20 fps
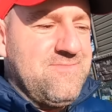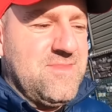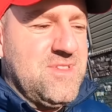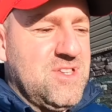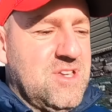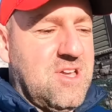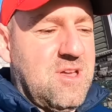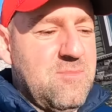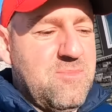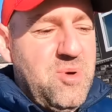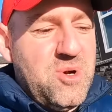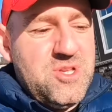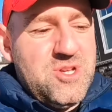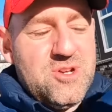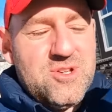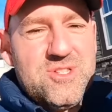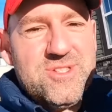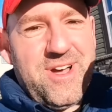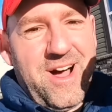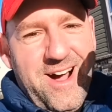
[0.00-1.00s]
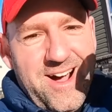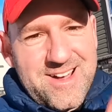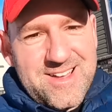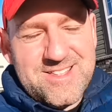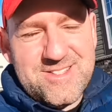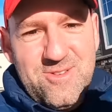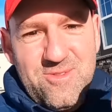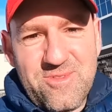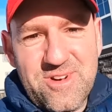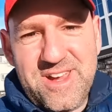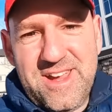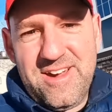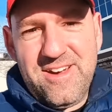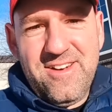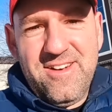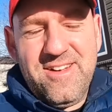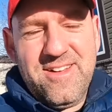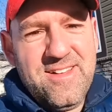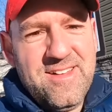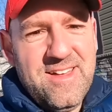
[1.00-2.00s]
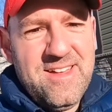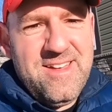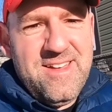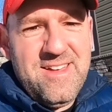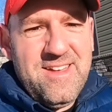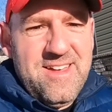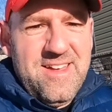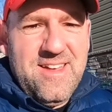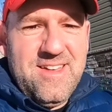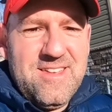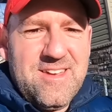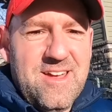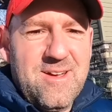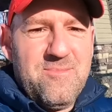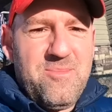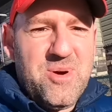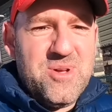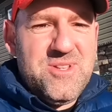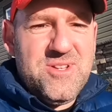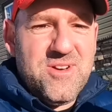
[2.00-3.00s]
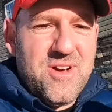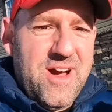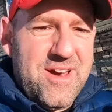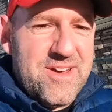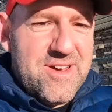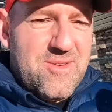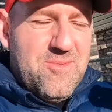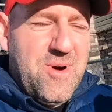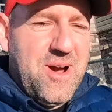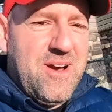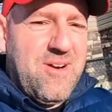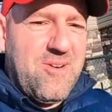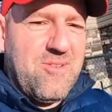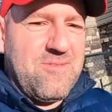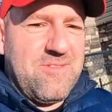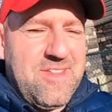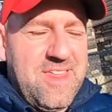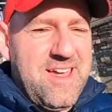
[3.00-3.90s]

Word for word: So you can put your socks over here. You can put your underwear over